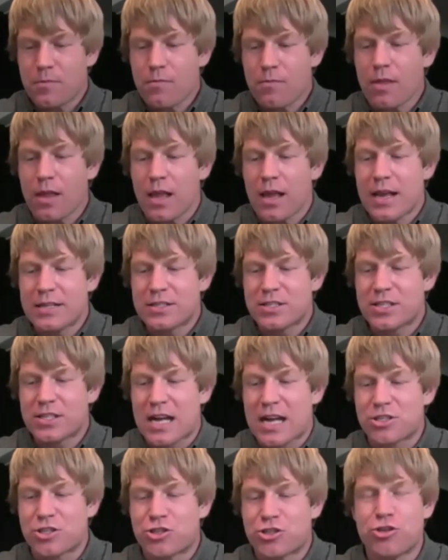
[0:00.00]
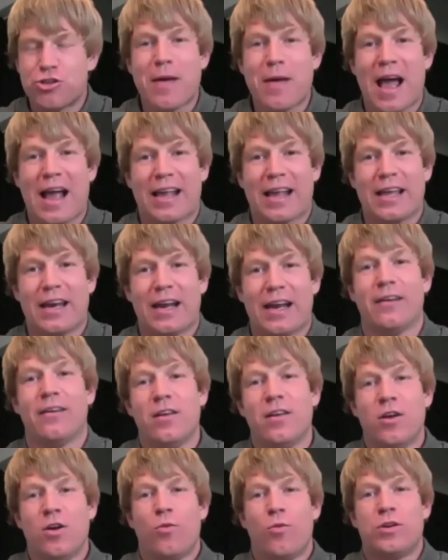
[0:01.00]
It's got sumac in it,
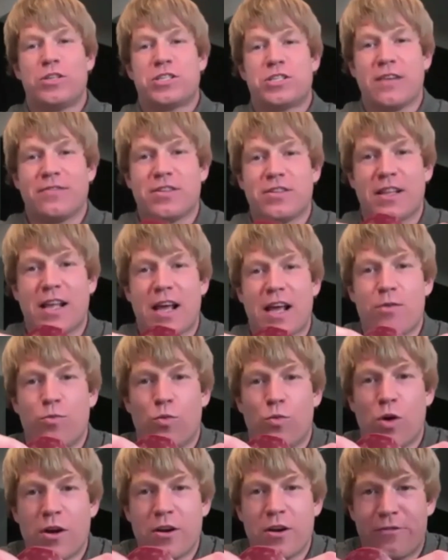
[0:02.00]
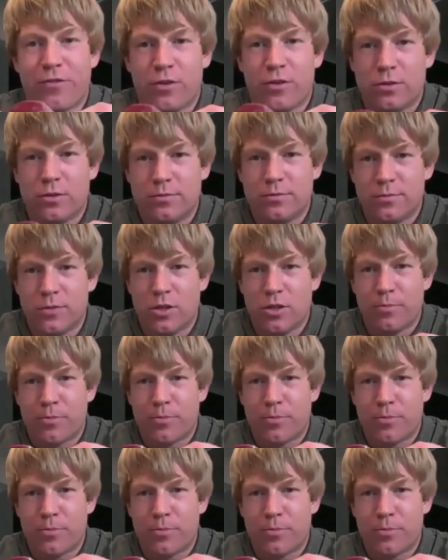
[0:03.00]
which gives it that wonderful umber